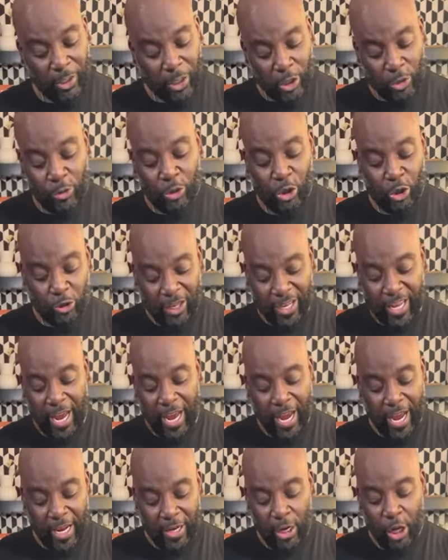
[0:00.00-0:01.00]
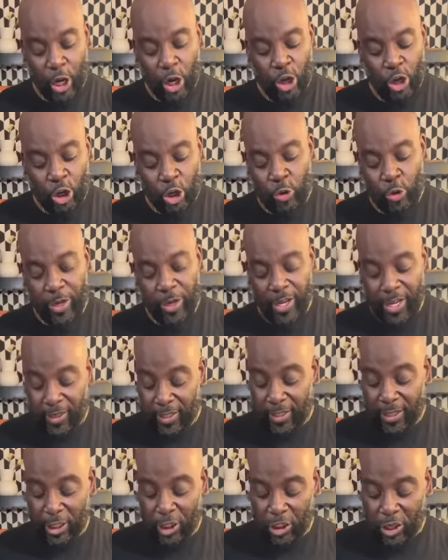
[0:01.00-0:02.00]
You sure can. You can get
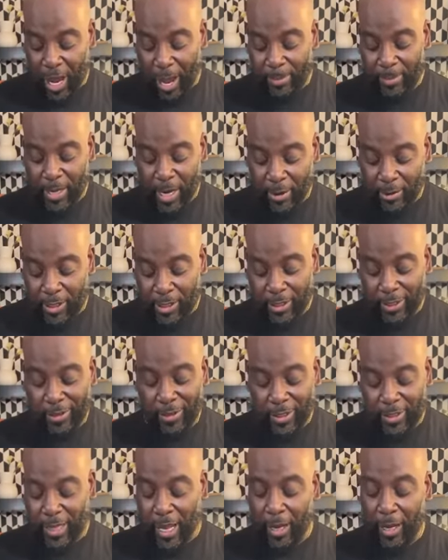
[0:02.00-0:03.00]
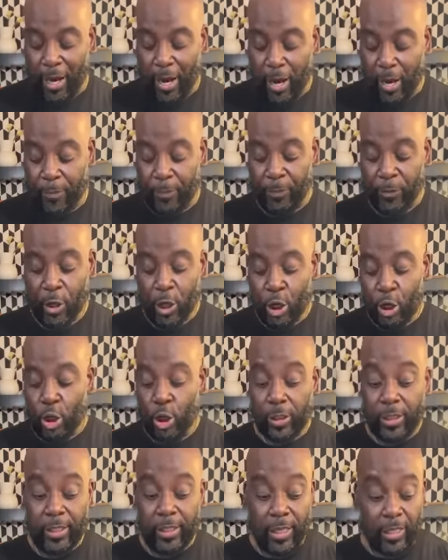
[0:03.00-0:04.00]
this at shopdariuscooks.com.
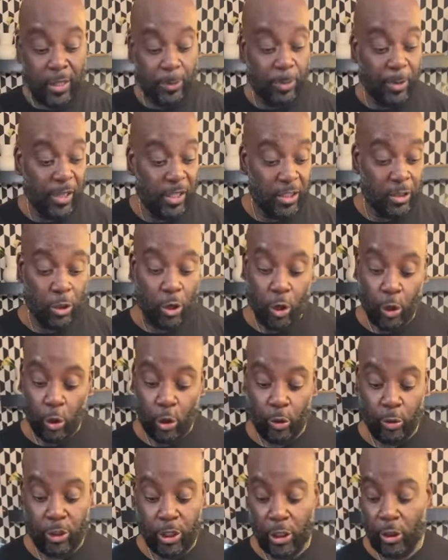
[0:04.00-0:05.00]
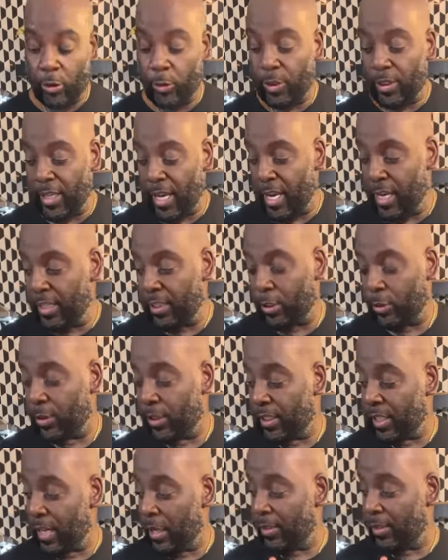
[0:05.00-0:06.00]
Your six-piece gold utensil set. It's on
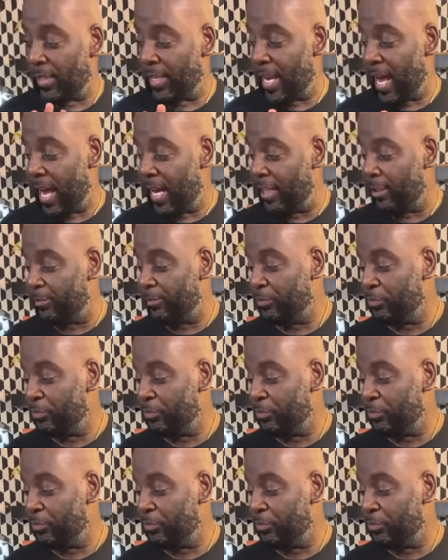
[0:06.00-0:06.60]
sale tonight.